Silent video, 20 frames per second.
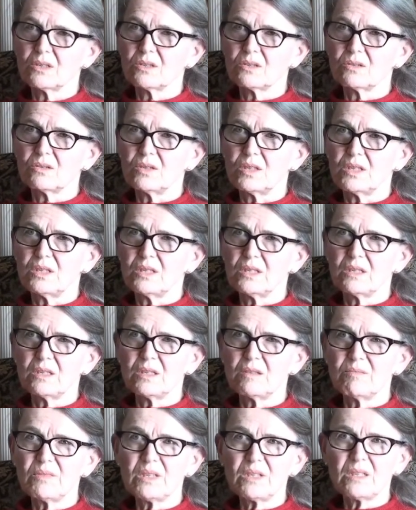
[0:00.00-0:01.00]
so he
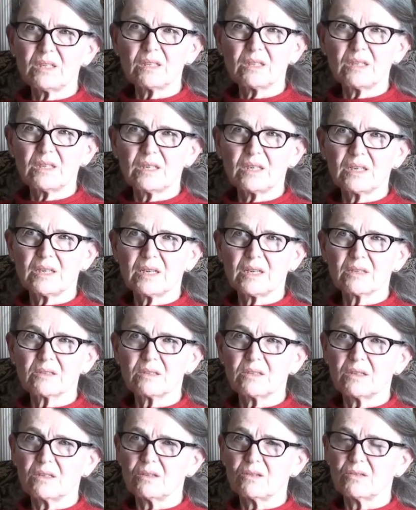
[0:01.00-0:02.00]
didn't immediately get
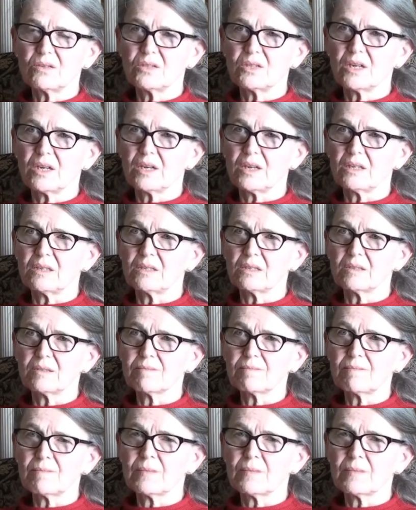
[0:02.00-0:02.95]
acid into his eyes.